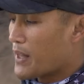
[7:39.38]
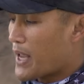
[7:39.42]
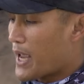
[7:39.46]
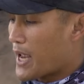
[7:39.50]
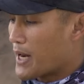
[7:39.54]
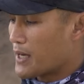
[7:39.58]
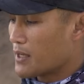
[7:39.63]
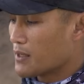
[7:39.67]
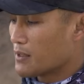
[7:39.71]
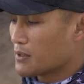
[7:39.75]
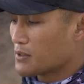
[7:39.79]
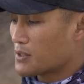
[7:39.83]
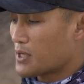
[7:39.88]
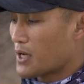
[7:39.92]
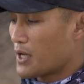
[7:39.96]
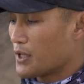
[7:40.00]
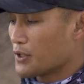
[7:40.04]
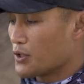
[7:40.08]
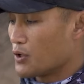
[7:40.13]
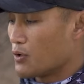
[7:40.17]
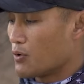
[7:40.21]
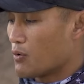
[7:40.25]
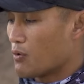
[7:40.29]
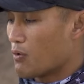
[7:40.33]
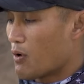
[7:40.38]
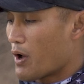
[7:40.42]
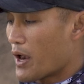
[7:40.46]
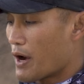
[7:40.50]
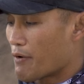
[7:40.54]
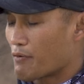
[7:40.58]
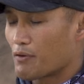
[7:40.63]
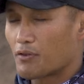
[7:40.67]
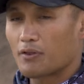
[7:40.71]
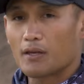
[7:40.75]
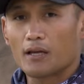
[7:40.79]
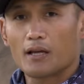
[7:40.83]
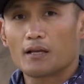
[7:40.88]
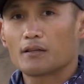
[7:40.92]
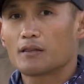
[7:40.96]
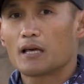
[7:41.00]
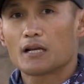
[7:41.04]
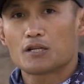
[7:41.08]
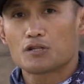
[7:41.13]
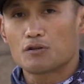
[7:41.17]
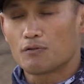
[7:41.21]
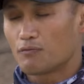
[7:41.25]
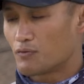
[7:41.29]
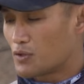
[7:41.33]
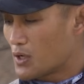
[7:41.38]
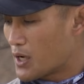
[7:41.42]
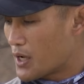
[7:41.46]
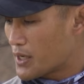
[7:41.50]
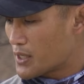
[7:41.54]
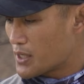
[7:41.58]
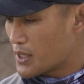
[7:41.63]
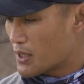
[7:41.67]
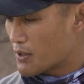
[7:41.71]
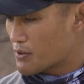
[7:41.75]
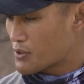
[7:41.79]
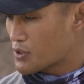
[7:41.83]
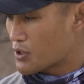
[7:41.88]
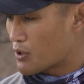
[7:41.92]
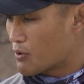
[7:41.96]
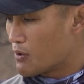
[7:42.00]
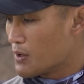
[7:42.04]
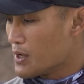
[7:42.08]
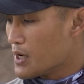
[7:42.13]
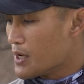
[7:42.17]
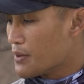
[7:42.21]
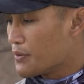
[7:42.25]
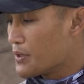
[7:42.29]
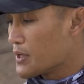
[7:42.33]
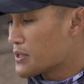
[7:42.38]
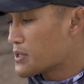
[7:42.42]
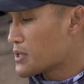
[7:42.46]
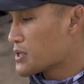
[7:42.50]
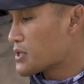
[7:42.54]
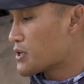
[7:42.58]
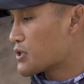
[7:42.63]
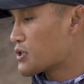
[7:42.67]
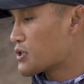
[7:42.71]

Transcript: and it'll tell you everything that you've done here. So this is a